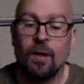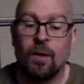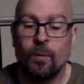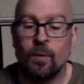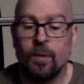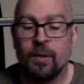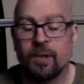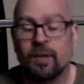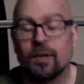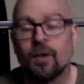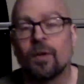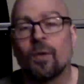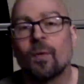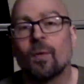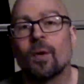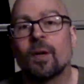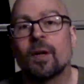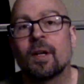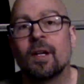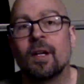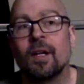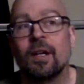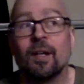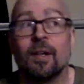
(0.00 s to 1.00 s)
We start
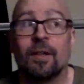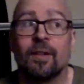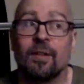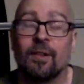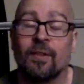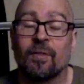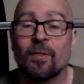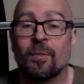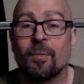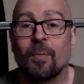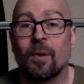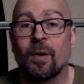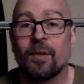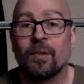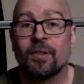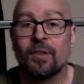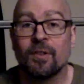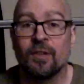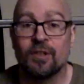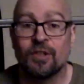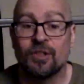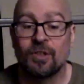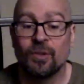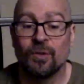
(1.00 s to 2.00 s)
working different parts of
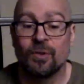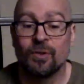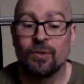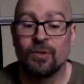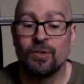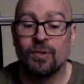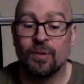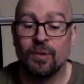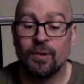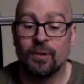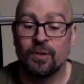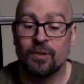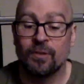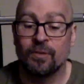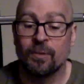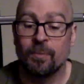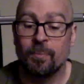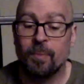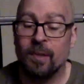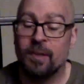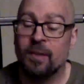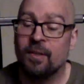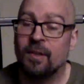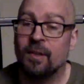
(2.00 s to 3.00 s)
the shoulder joint, the
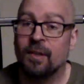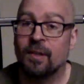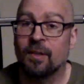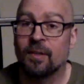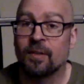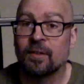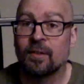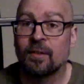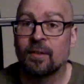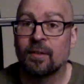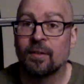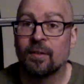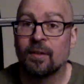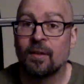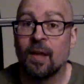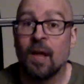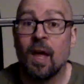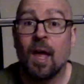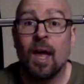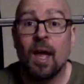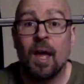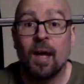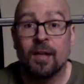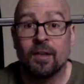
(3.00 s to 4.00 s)
trapezius.
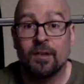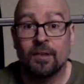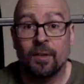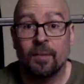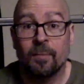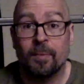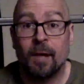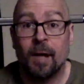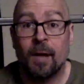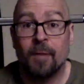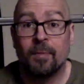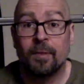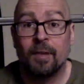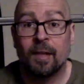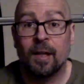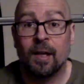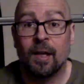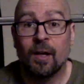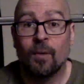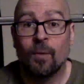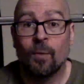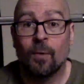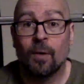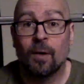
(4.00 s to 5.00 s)
Sometimes they
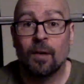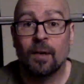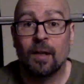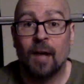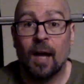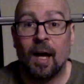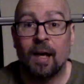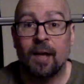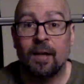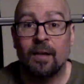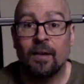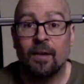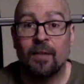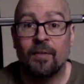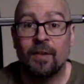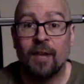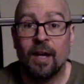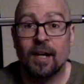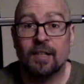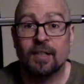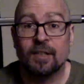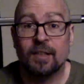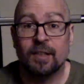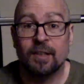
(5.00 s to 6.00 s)
get worked high enough to
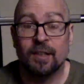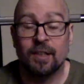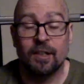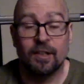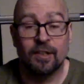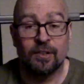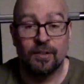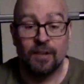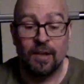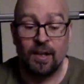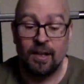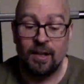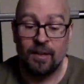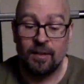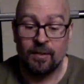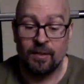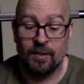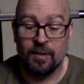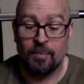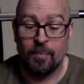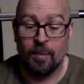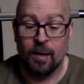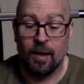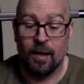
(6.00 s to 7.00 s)
actually get a training
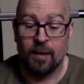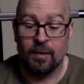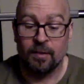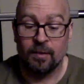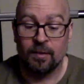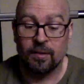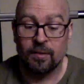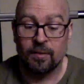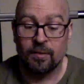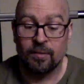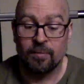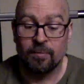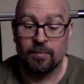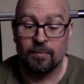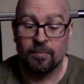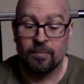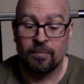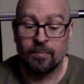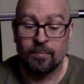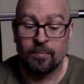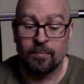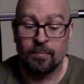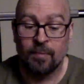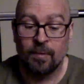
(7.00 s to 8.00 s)
response.
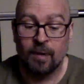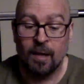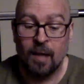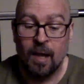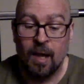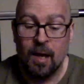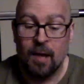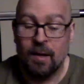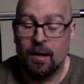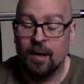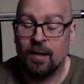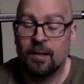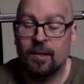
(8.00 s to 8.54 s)
Right?